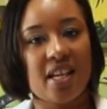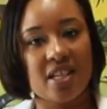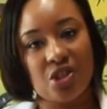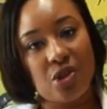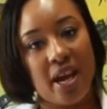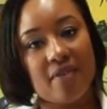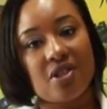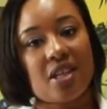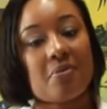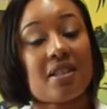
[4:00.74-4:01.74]
that you
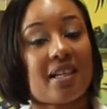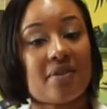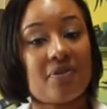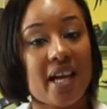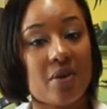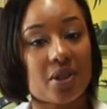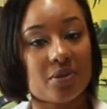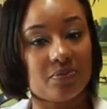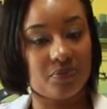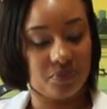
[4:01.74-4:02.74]
have shaped like a
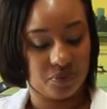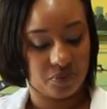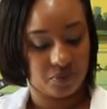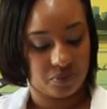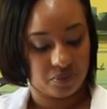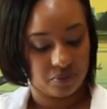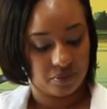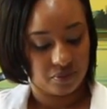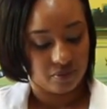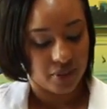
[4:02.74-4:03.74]
flower.
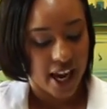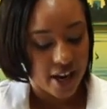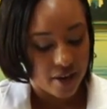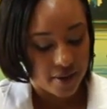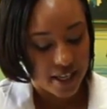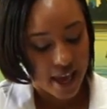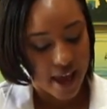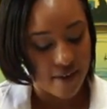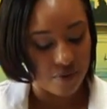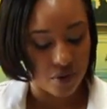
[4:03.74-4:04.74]
I already
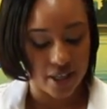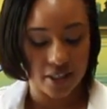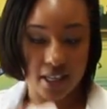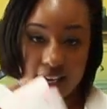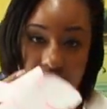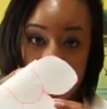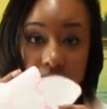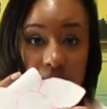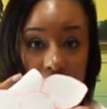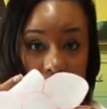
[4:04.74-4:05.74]
have one cut
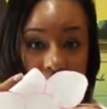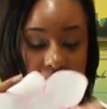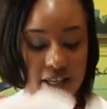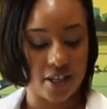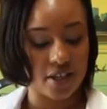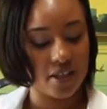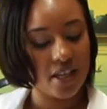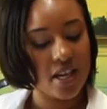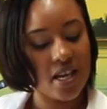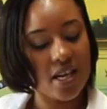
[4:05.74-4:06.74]
out right here.
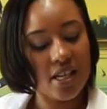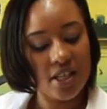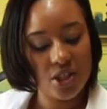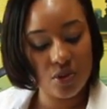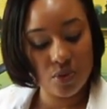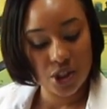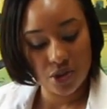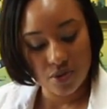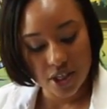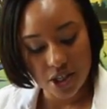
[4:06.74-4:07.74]
So what
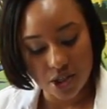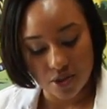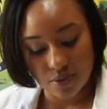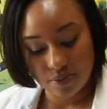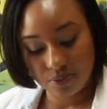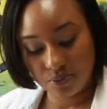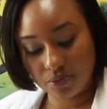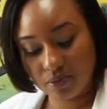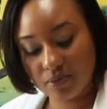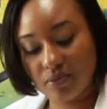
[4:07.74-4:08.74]
you want to
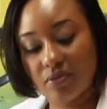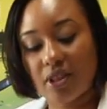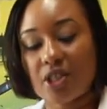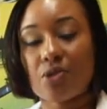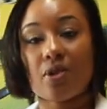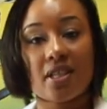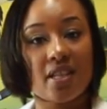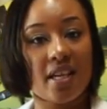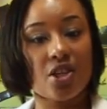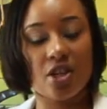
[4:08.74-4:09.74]
do is you want
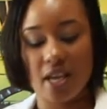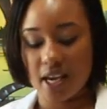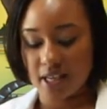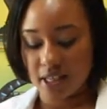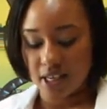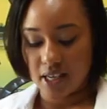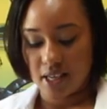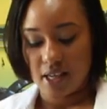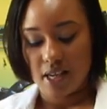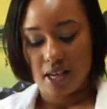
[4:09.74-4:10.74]
to take your
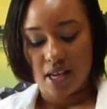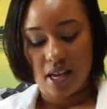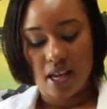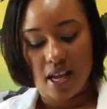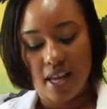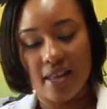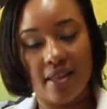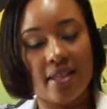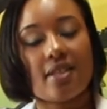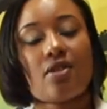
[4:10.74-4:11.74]
candy,
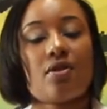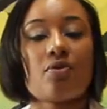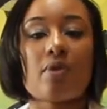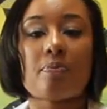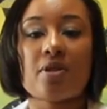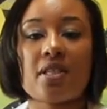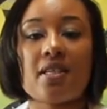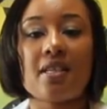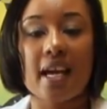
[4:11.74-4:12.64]
and this is going to represent